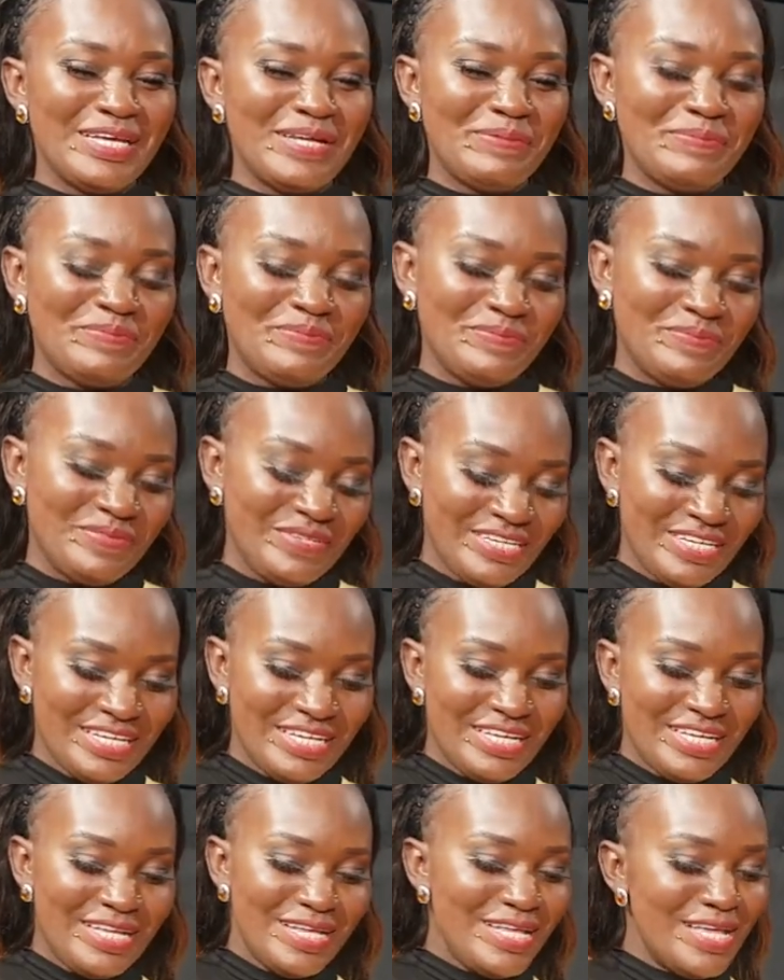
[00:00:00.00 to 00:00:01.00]
um,
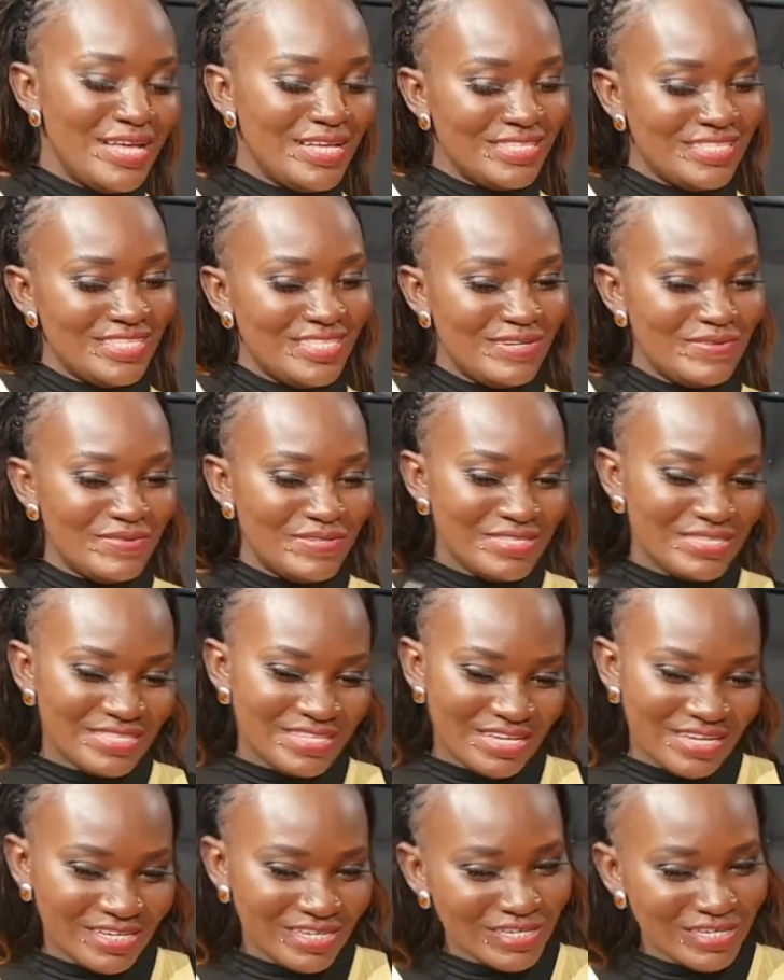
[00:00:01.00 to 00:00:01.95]
Yes, there is a